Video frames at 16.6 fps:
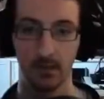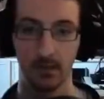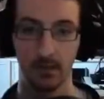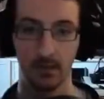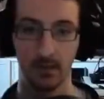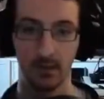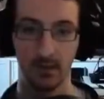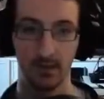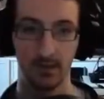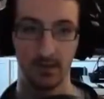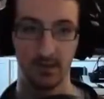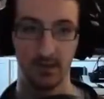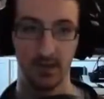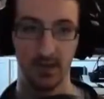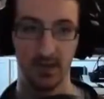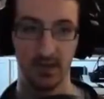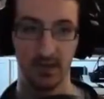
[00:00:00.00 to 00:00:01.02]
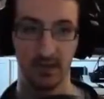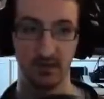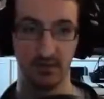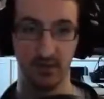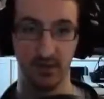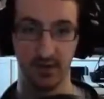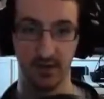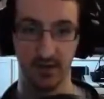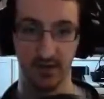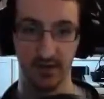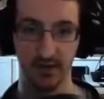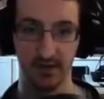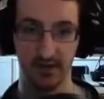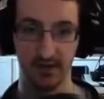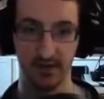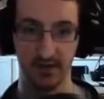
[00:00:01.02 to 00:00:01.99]
You can also charge the Photon Art,
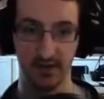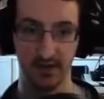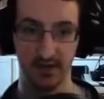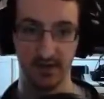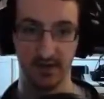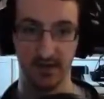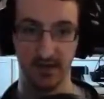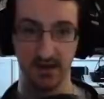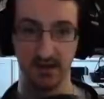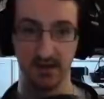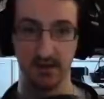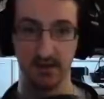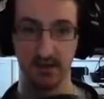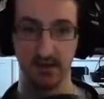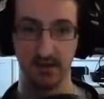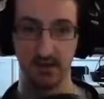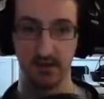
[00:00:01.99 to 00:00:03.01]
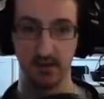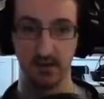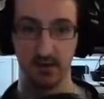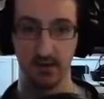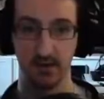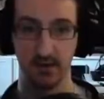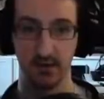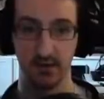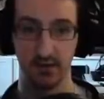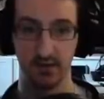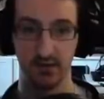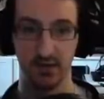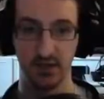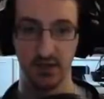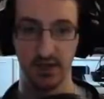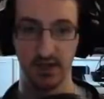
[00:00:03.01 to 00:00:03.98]
as it said. If you
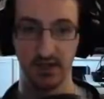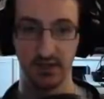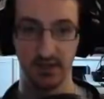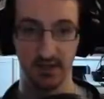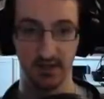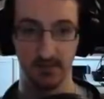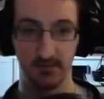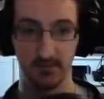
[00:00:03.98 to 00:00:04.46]
charge it,